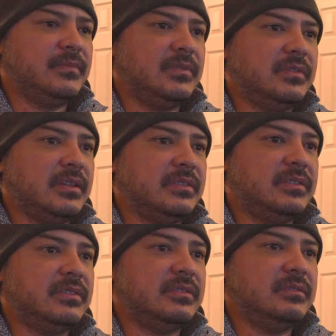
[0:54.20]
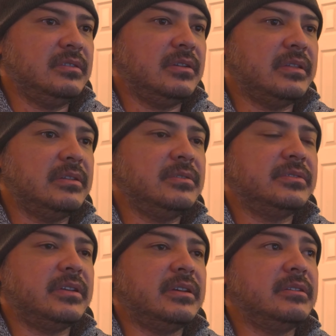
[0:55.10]
since, they do
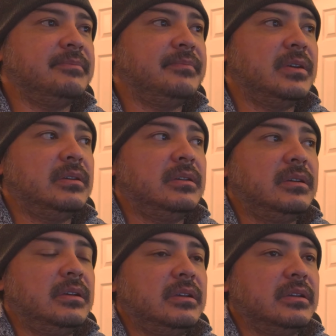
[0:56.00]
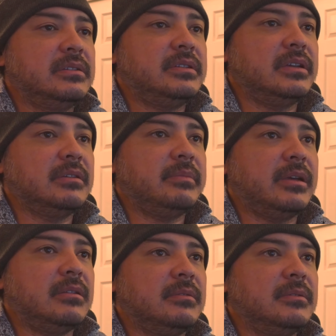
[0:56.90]
say it could take
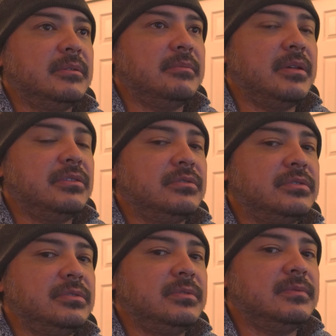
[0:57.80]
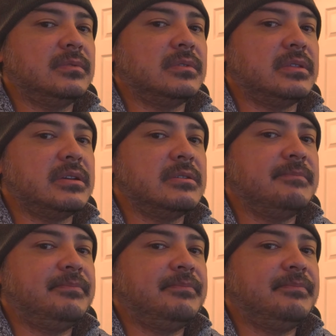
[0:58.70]
about a month or two for the